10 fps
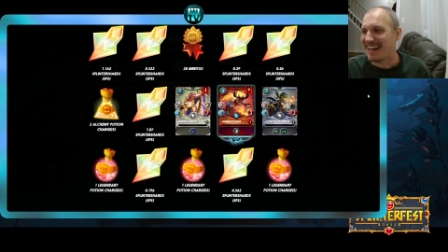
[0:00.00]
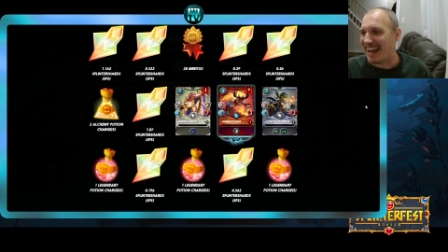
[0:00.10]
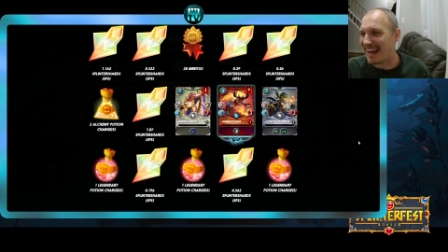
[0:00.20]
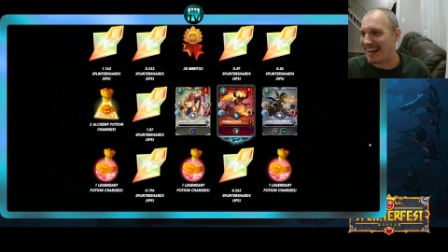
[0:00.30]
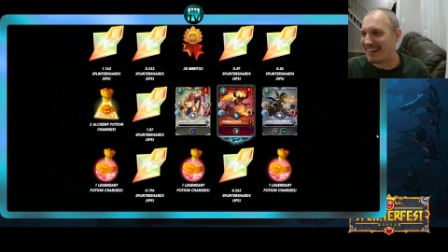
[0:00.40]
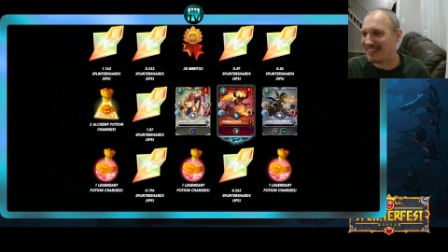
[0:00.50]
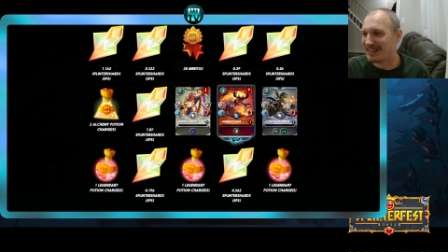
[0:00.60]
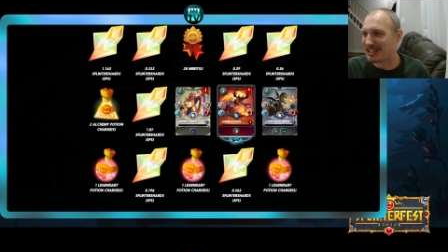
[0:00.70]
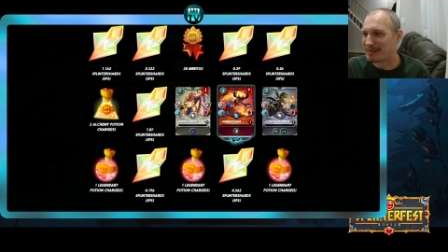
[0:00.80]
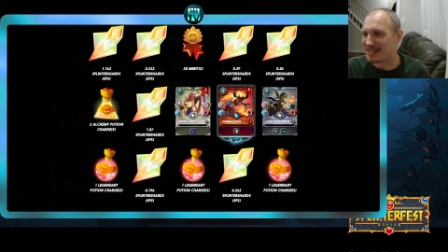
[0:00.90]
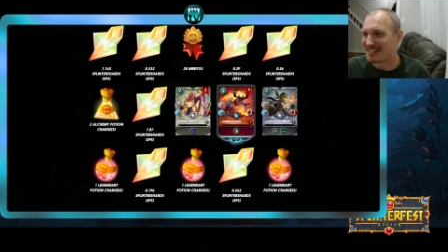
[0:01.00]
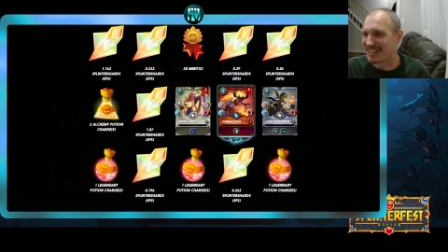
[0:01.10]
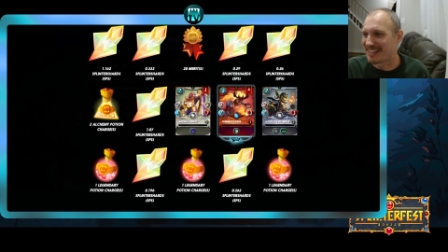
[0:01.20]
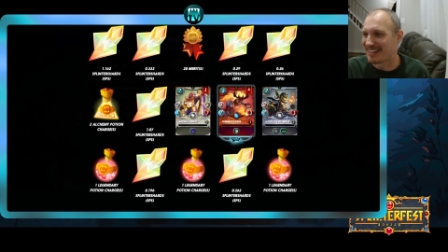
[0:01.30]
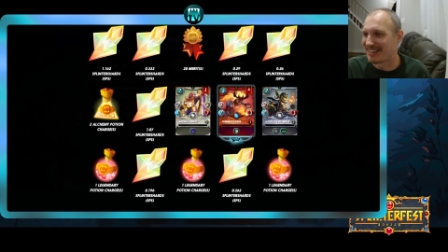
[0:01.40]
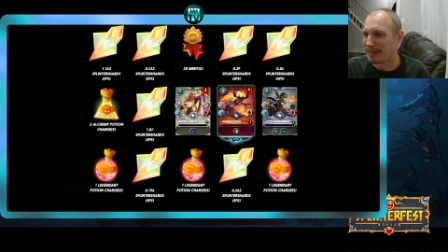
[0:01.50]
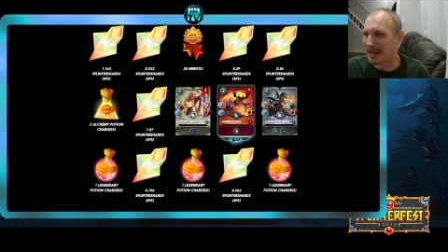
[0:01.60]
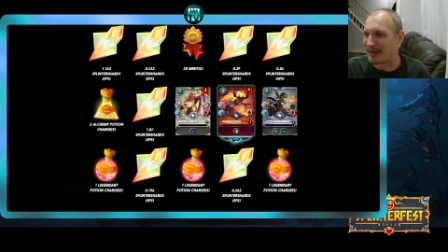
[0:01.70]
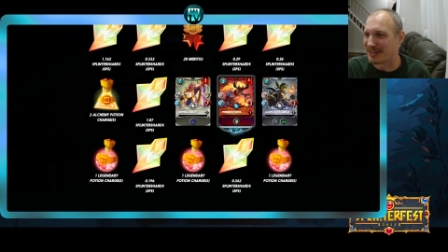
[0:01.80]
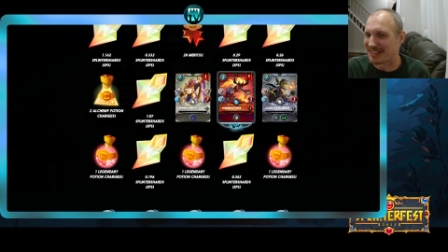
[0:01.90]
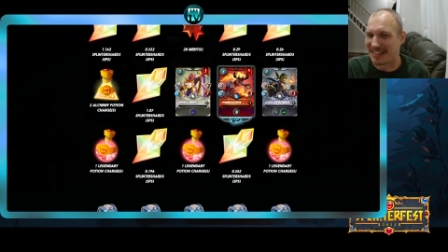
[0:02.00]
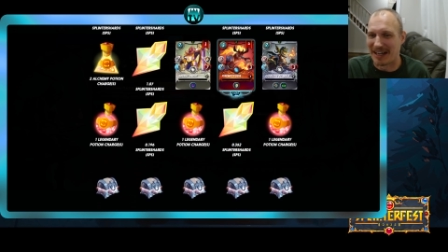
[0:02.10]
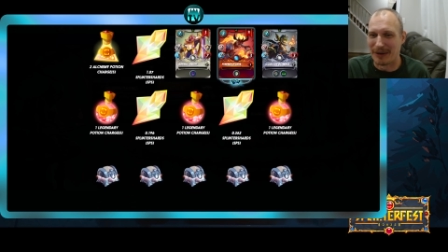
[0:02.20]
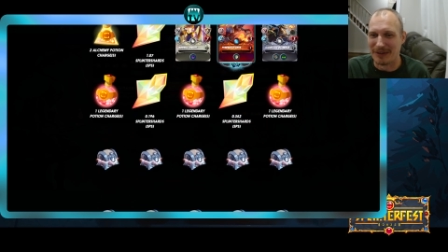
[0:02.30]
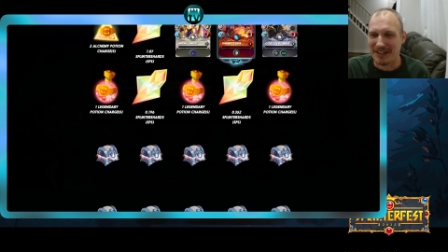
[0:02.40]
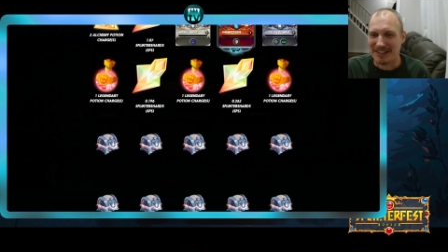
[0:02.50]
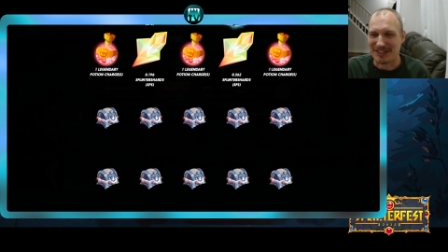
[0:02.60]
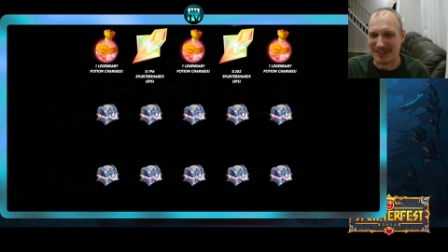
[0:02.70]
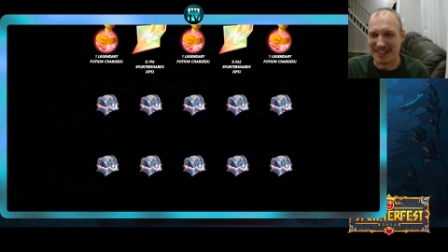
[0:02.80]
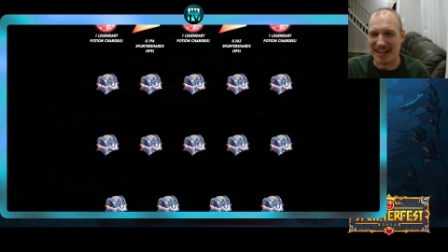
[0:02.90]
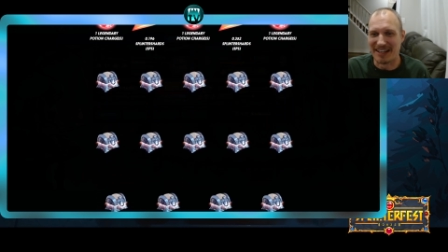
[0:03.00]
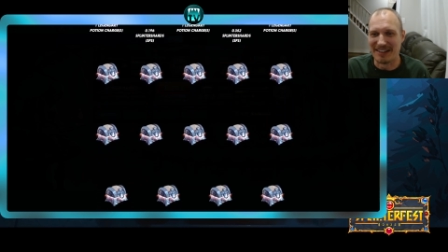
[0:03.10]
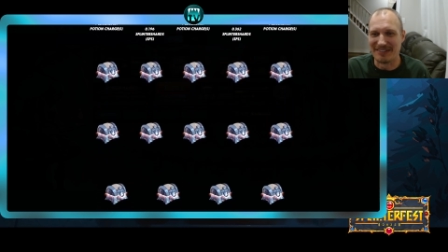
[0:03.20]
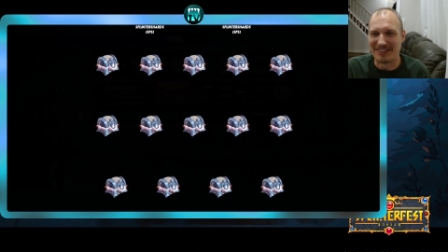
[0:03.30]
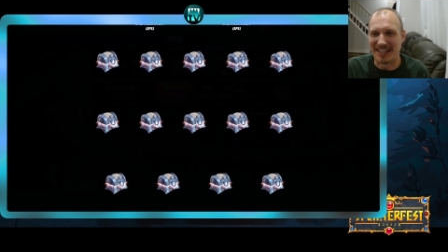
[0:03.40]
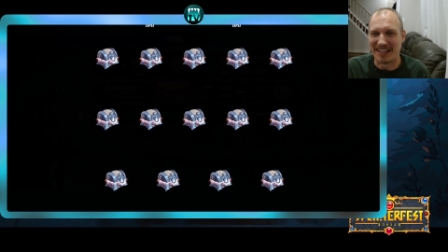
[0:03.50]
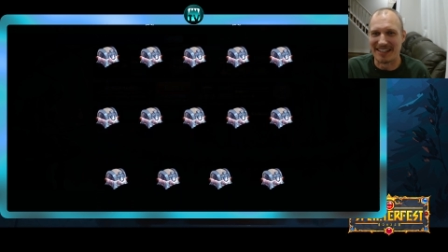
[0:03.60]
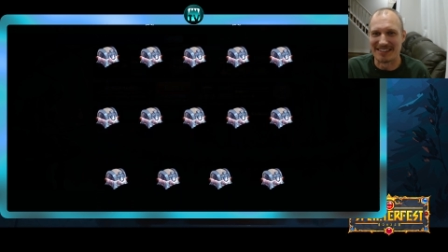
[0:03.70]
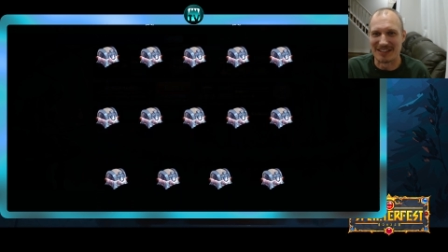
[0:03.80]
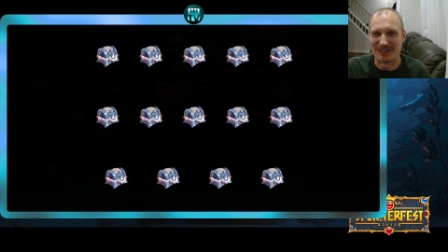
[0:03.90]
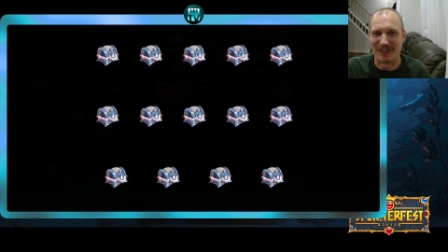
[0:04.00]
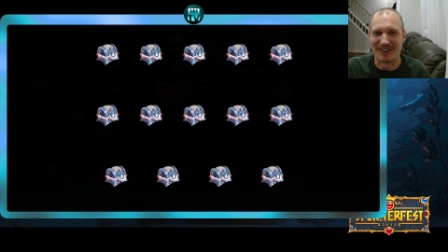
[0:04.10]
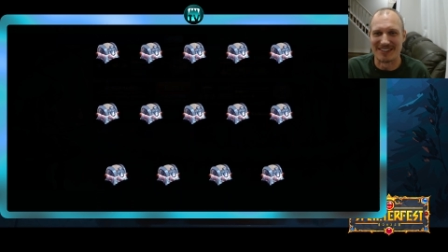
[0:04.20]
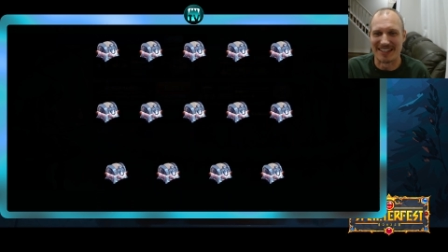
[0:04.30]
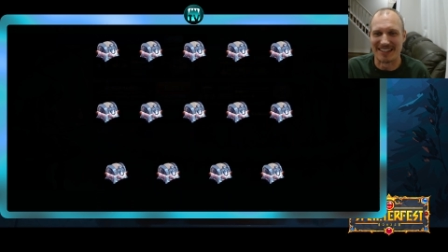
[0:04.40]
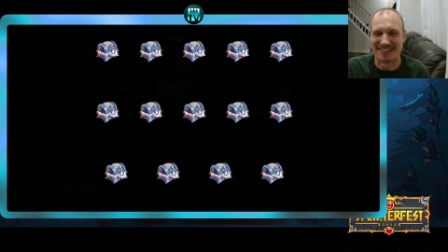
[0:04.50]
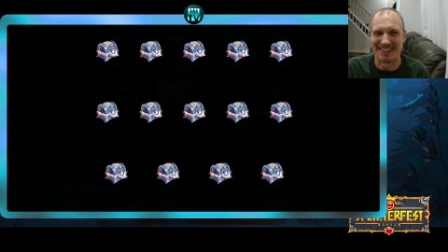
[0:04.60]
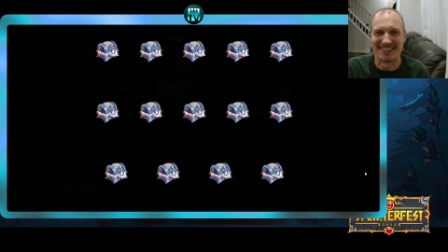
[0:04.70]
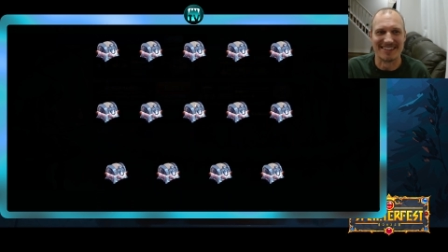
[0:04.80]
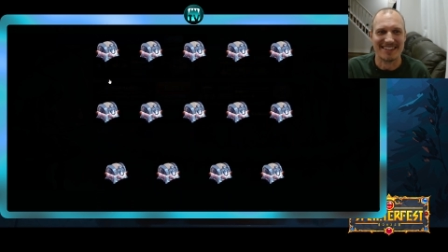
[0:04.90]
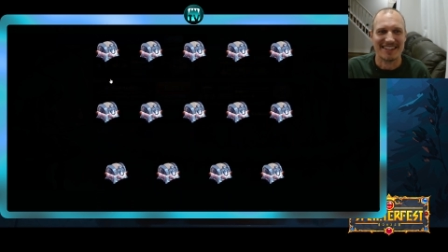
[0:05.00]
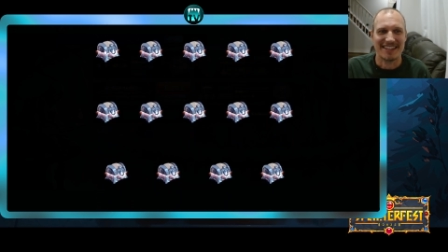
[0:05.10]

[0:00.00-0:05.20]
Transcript: And they'll just be stuck here on my alt account till the end of days, as far as I can tell.